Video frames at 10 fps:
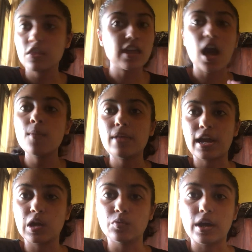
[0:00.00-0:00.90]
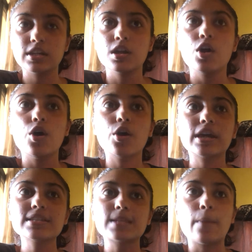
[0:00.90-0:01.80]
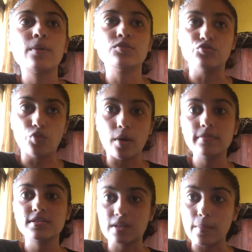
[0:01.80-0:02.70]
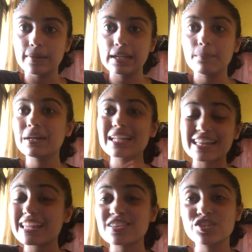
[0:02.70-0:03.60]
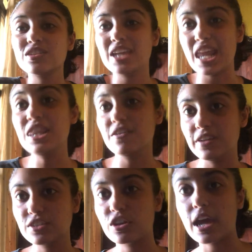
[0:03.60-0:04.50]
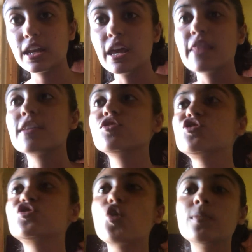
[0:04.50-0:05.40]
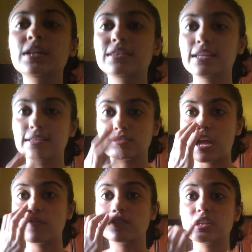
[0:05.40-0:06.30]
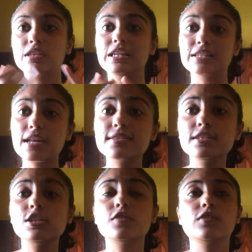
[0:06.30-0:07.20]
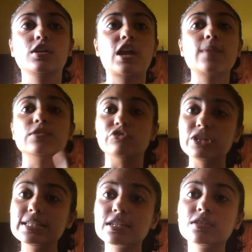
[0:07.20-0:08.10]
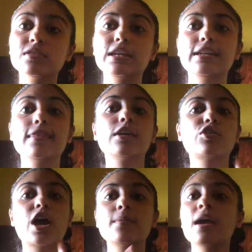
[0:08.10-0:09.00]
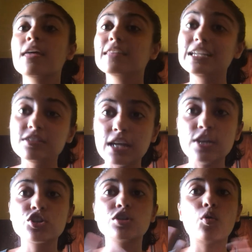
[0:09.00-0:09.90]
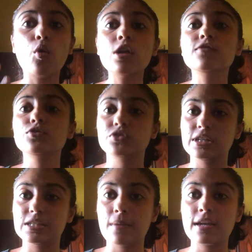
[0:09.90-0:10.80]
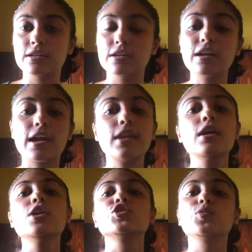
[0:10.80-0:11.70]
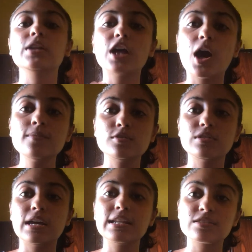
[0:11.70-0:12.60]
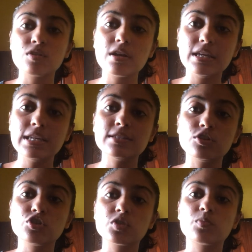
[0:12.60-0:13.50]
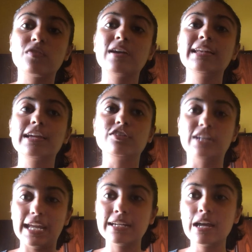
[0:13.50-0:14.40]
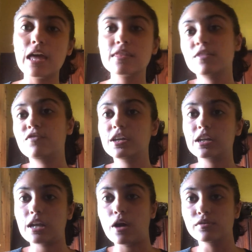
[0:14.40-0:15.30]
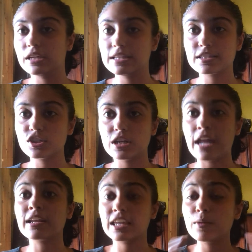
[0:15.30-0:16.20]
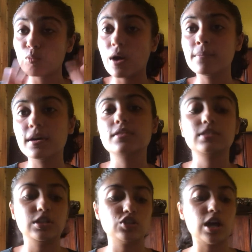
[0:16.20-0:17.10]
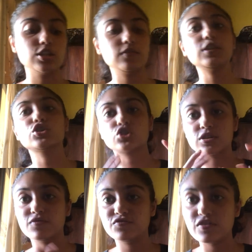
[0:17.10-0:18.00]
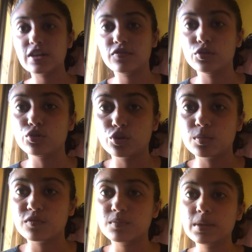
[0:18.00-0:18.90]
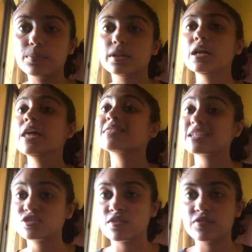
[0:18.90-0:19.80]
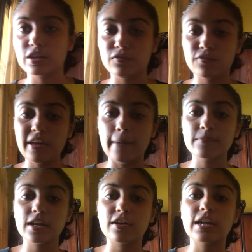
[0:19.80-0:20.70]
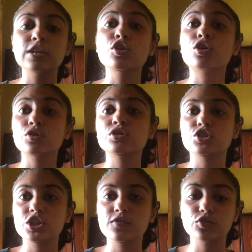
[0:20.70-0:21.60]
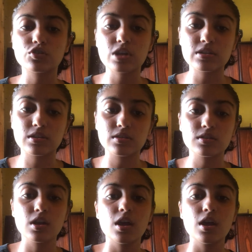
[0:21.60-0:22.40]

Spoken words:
They aren't black and white. Okay, someone robbed somebody, but that's not the end of it, right? There's so many things, right? Whether the intensity of the crime, the reason they did the crime, the intention, all of those things matter, right? So when it comes to that, it's not easy to just provide data and then figure it out. And keep one person in charge of it, or just a very few group of people. That's not very fair, right? And you're not going to achieve good justice.